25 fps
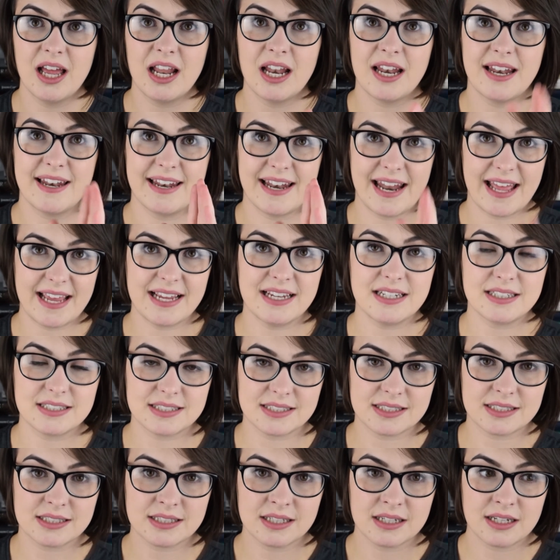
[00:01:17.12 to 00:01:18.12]

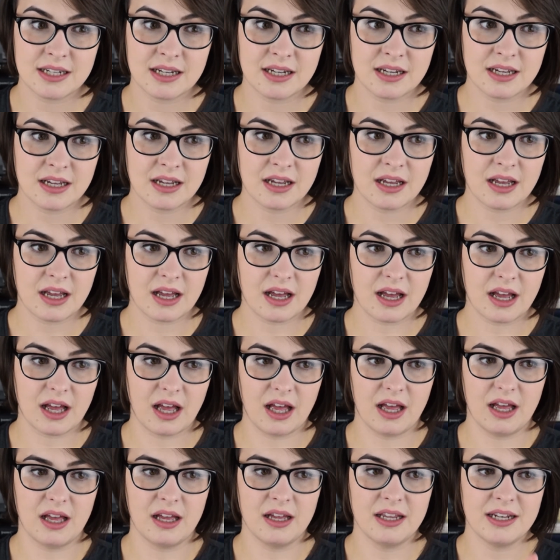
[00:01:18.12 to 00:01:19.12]
late
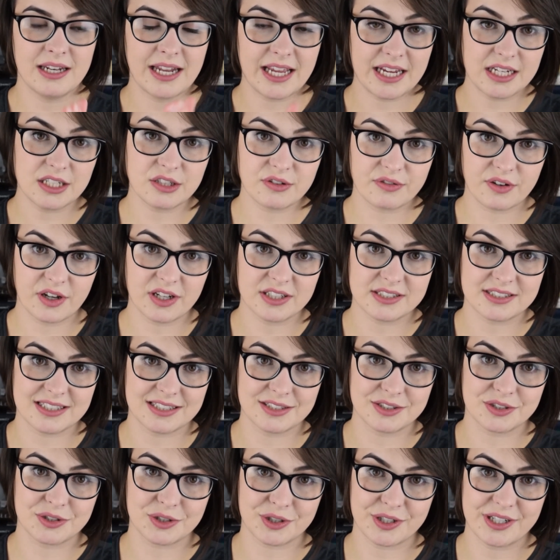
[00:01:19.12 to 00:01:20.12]
1st
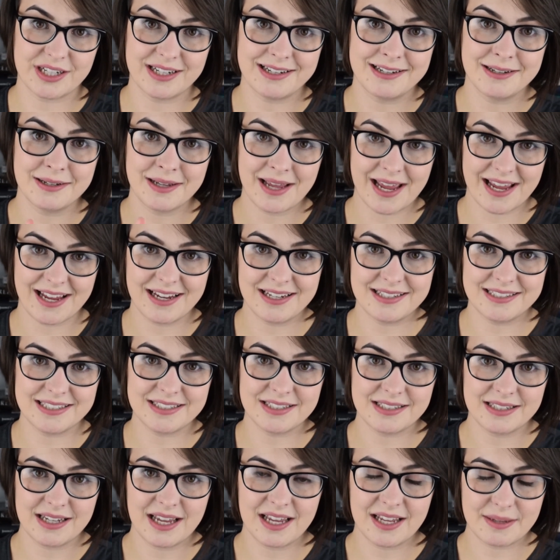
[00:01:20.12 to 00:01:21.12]
century
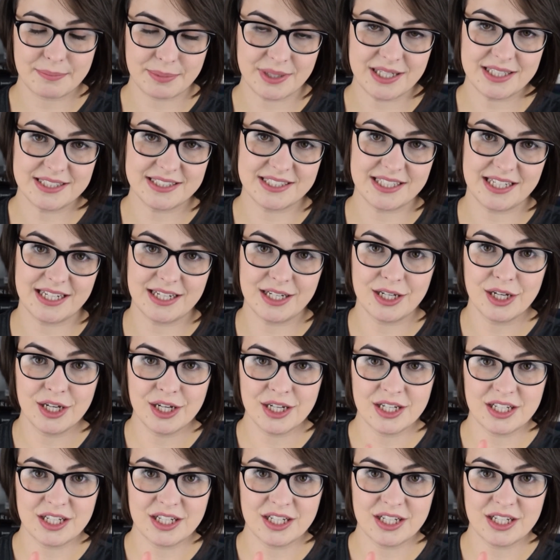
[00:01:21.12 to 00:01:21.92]
BC,